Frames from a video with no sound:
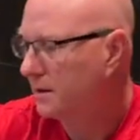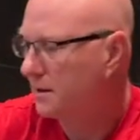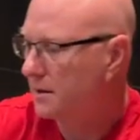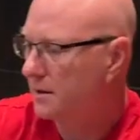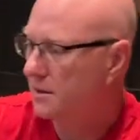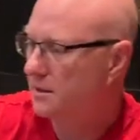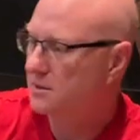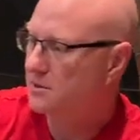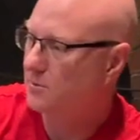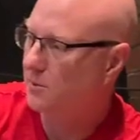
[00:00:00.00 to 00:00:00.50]

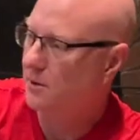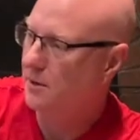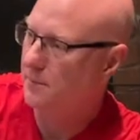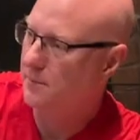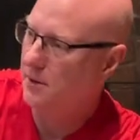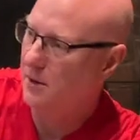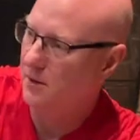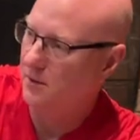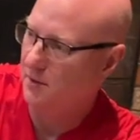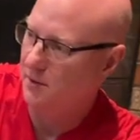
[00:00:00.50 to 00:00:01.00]
This one
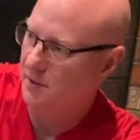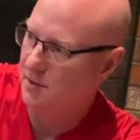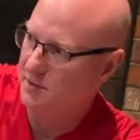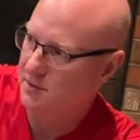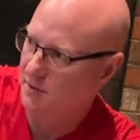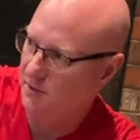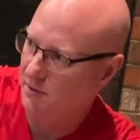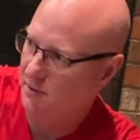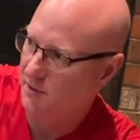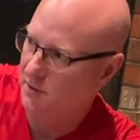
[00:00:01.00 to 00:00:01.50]
apparently is a
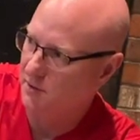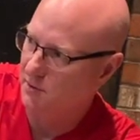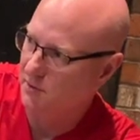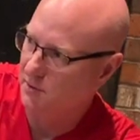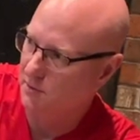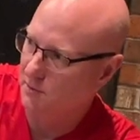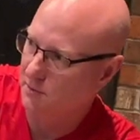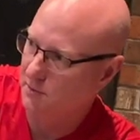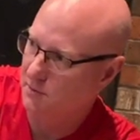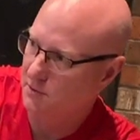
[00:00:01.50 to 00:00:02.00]

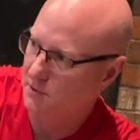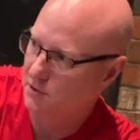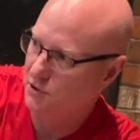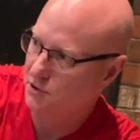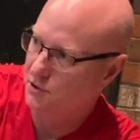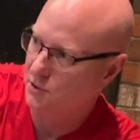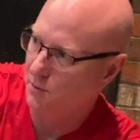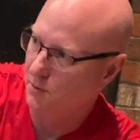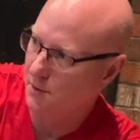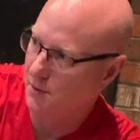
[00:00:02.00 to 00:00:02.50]
little
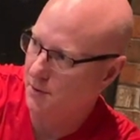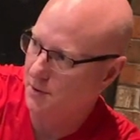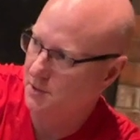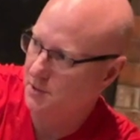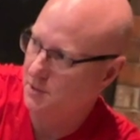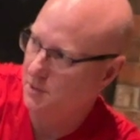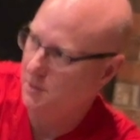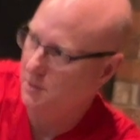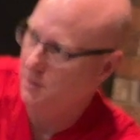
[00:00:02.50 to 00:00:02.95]
short,